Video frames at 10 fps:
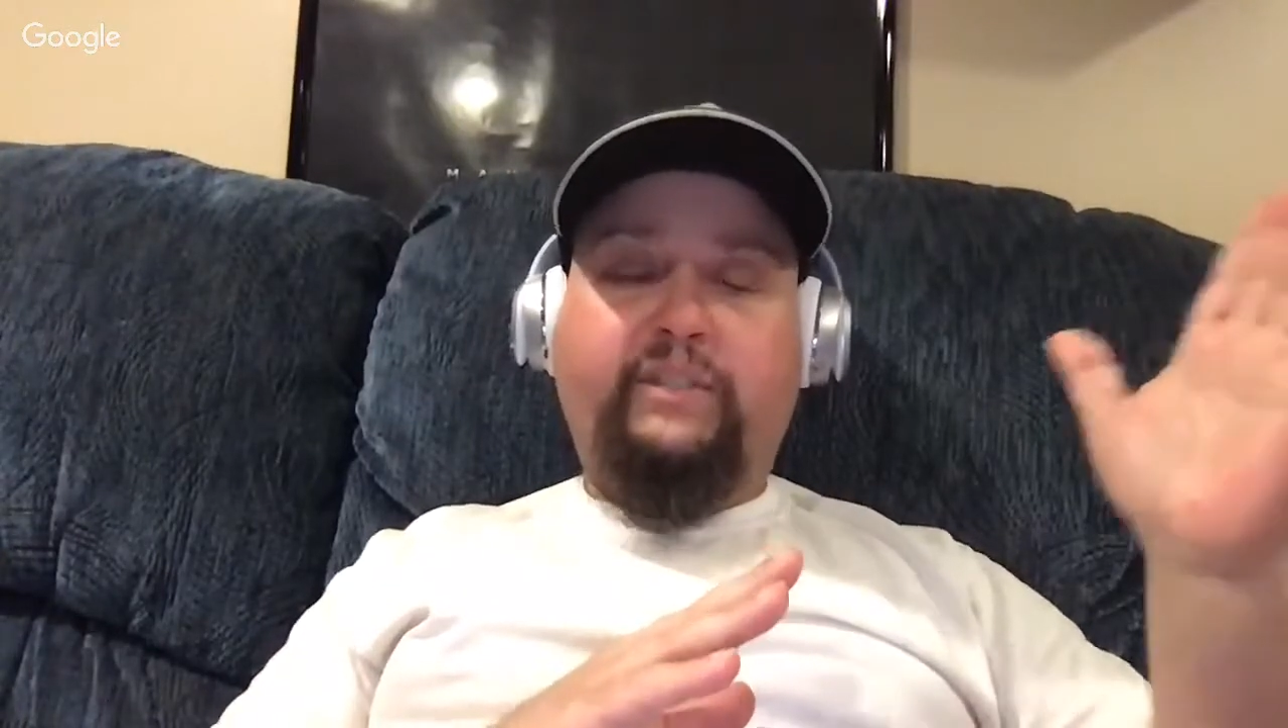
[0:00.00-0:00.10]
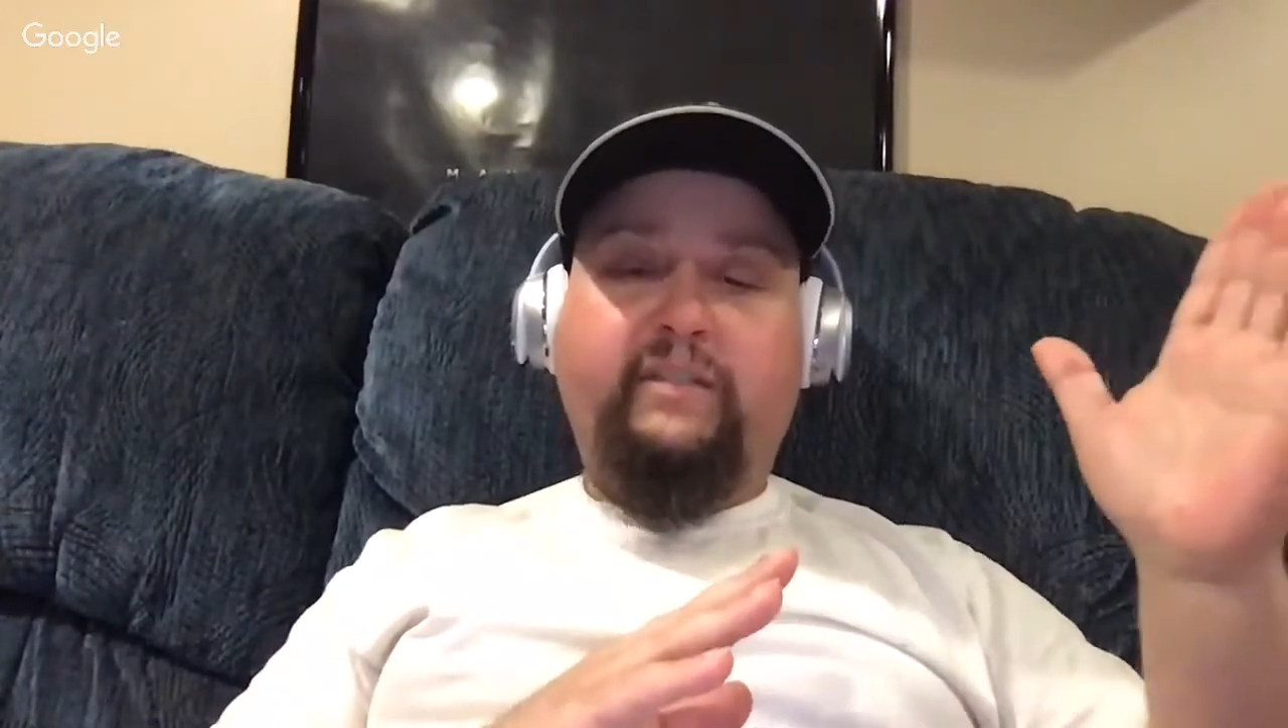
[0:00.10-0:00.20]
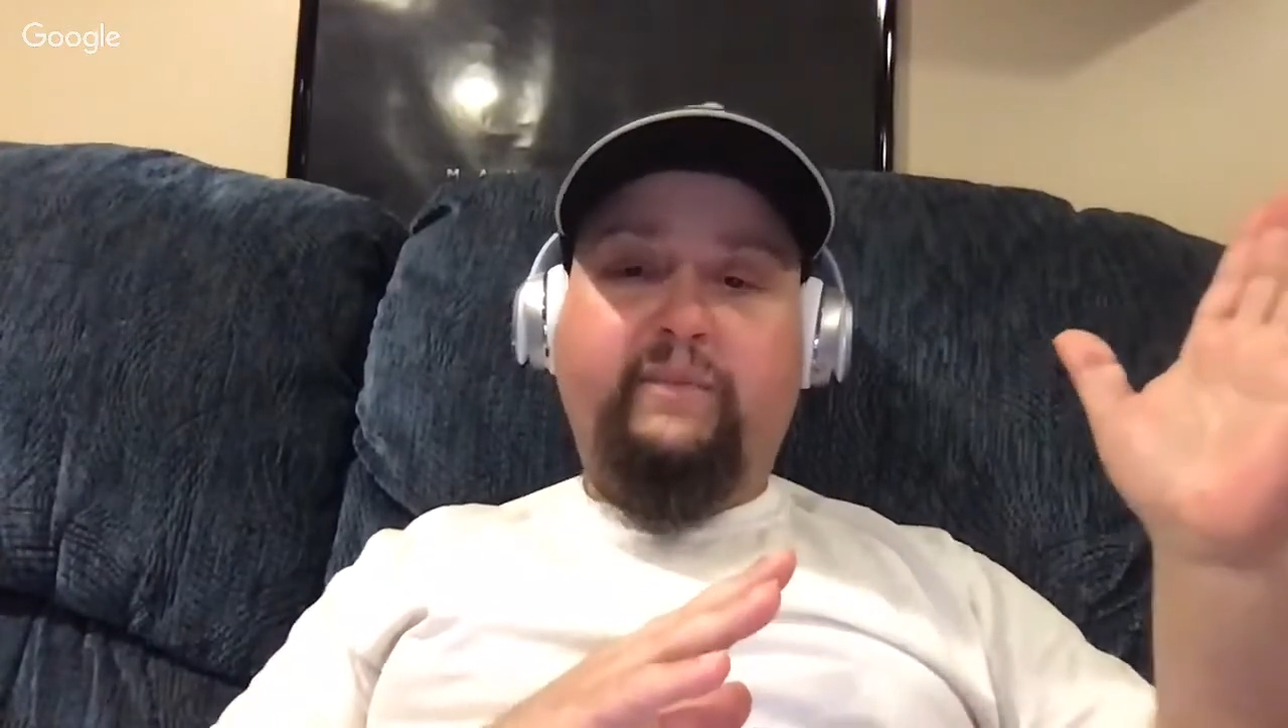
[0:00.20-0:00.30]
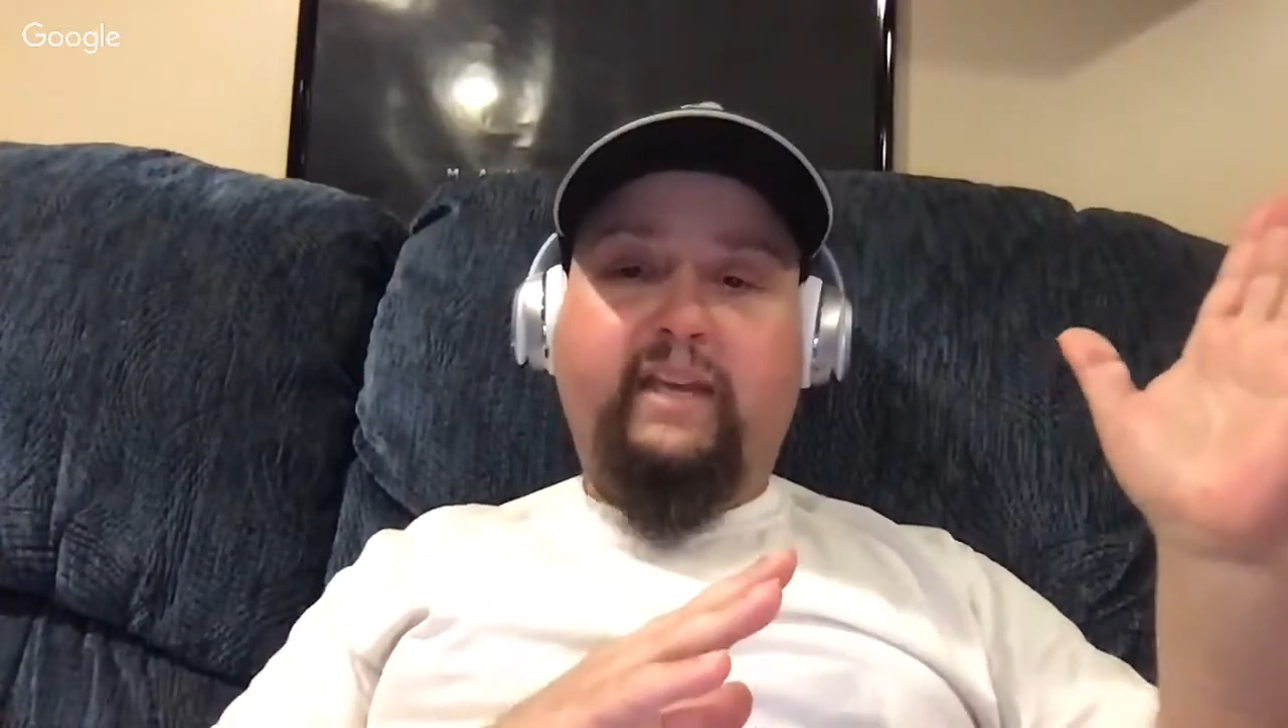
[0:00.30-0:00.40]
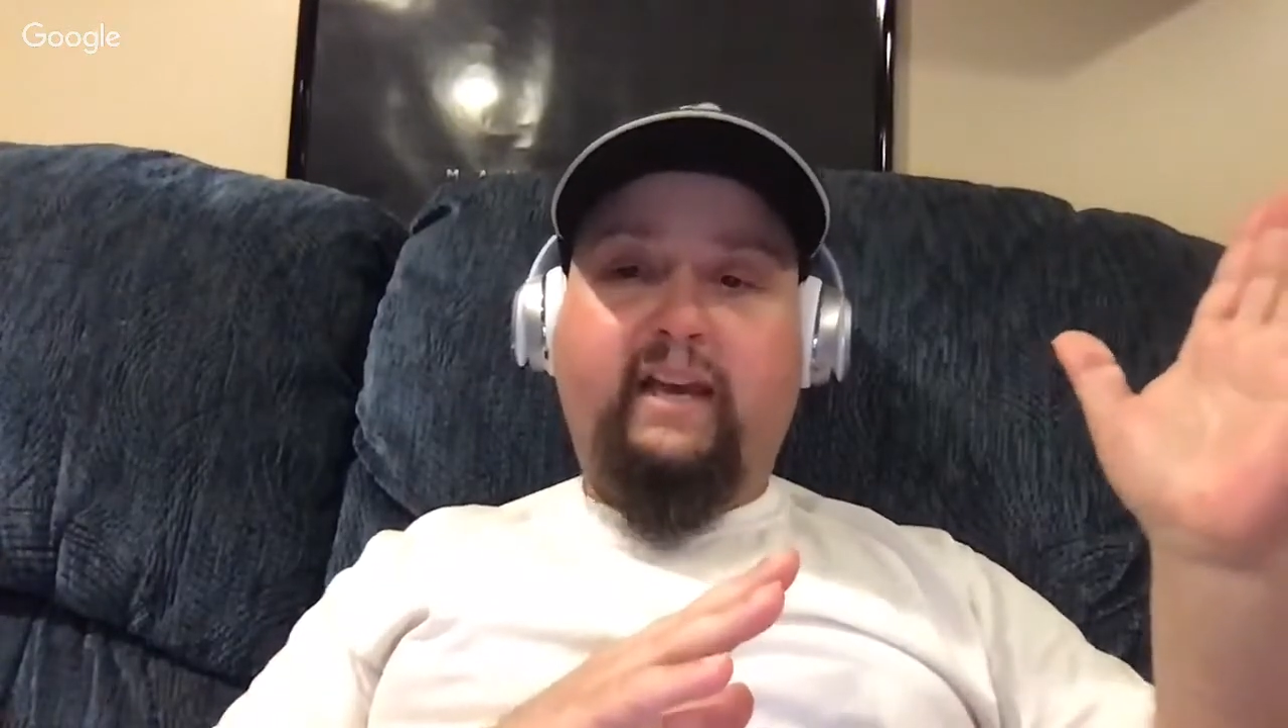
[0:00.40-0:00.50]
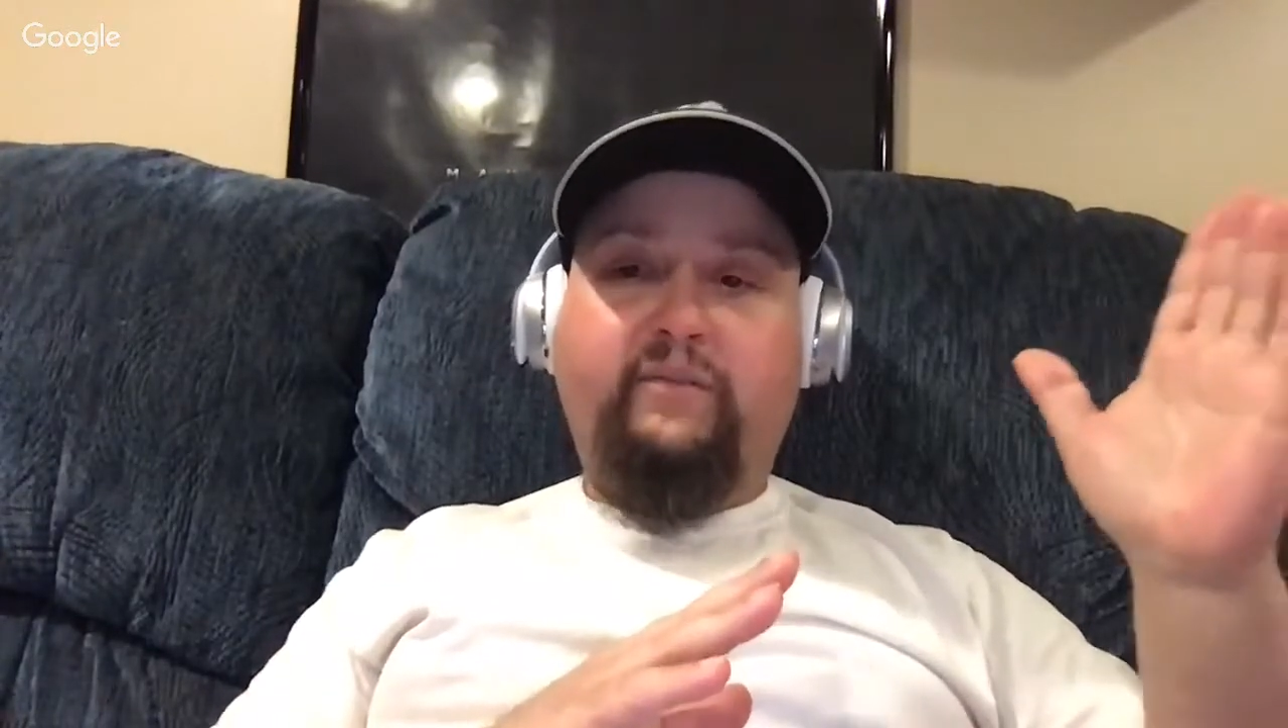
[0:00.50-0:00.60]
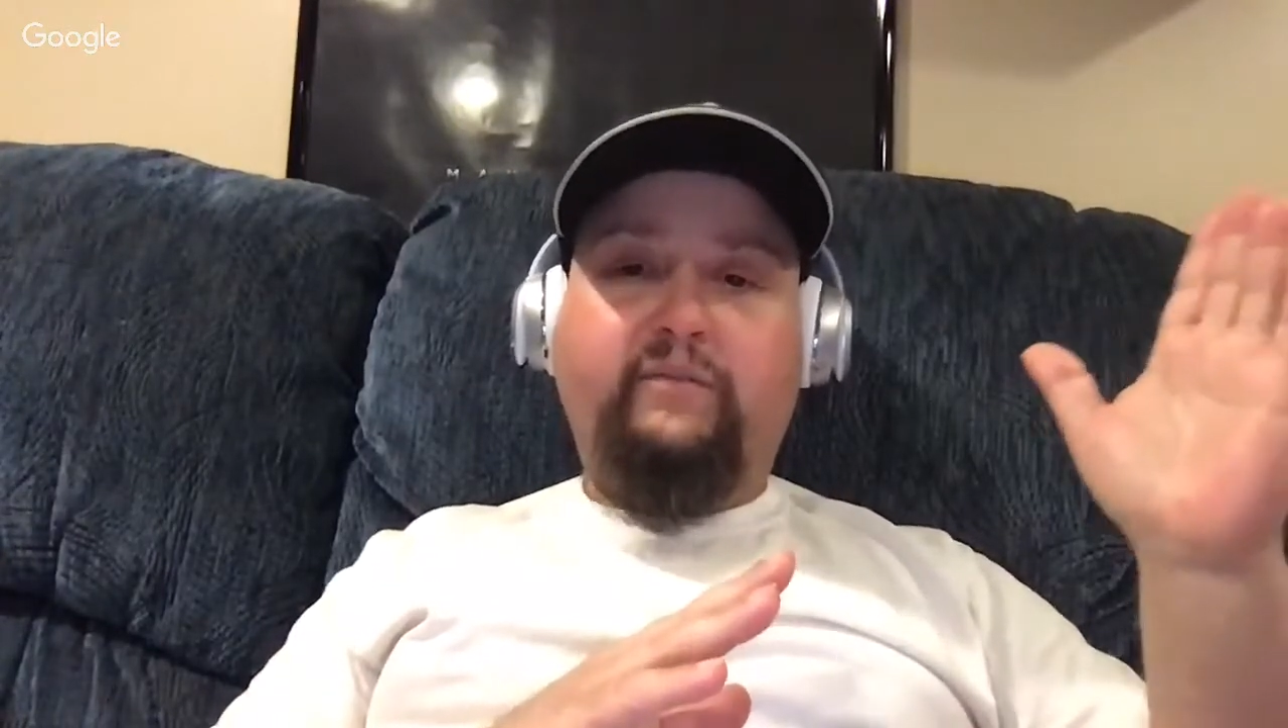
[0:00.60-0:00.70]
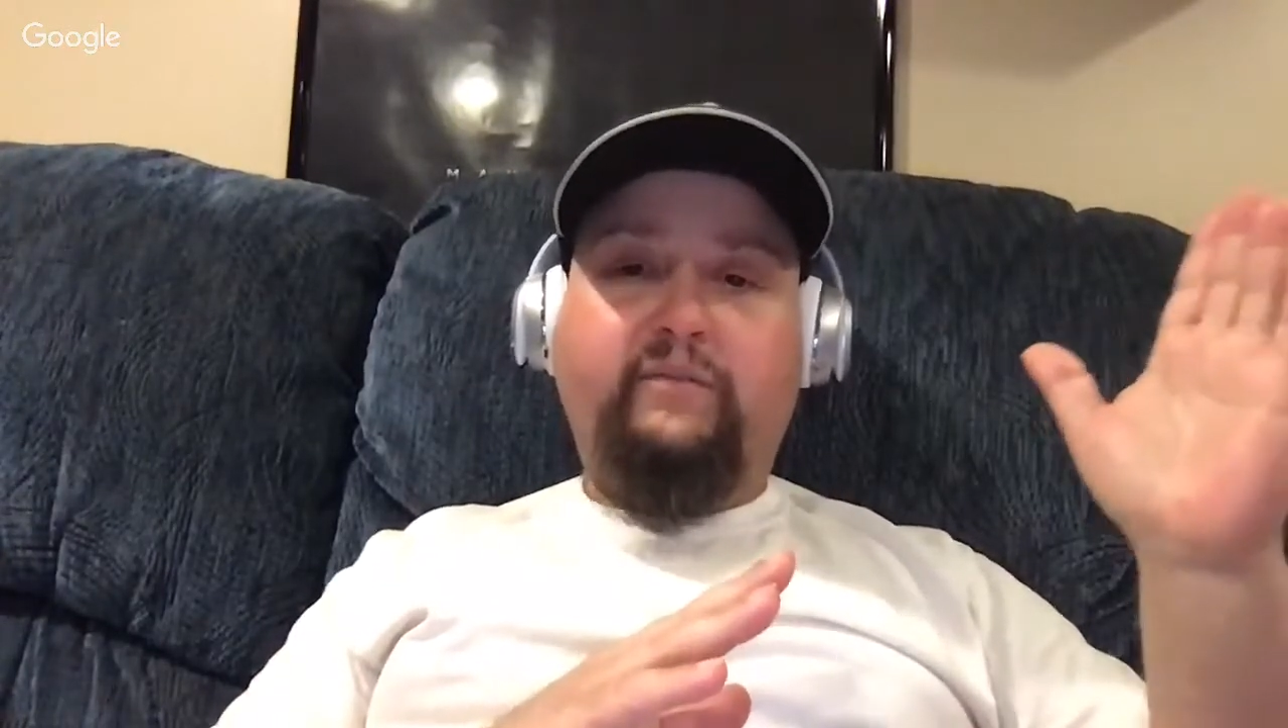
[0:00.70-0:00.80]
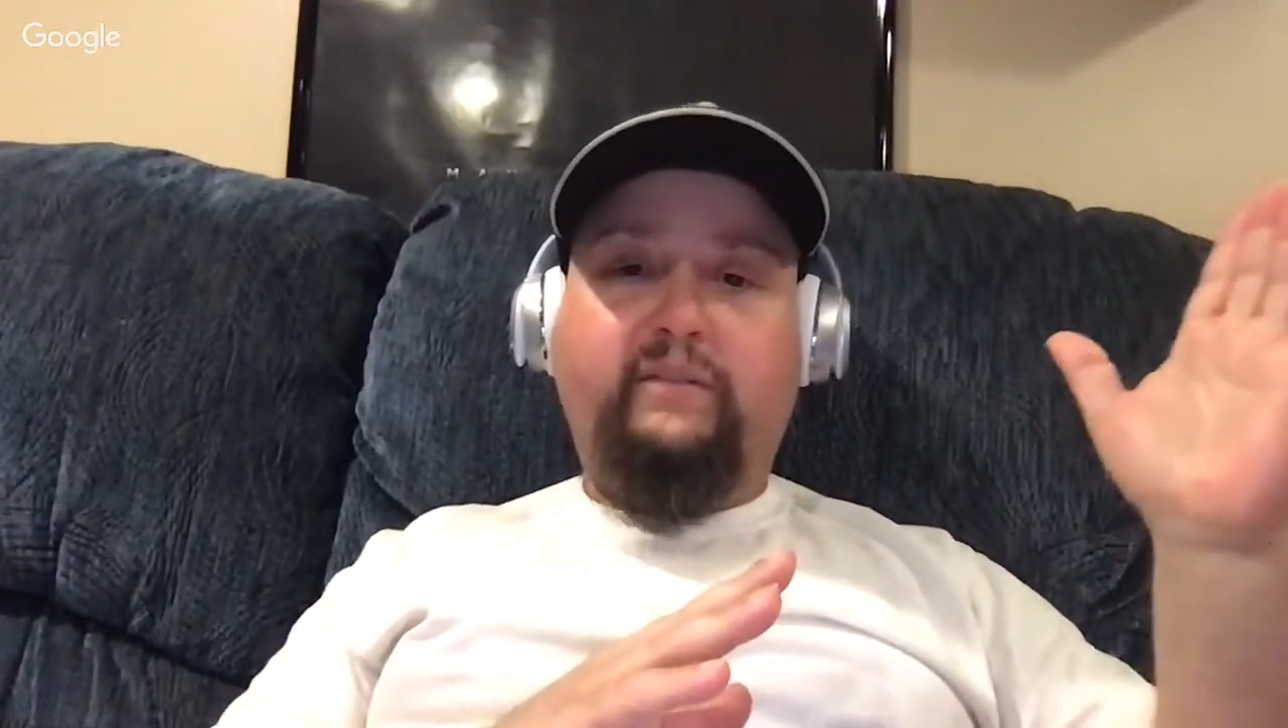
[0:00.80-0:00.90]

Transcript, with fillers: down,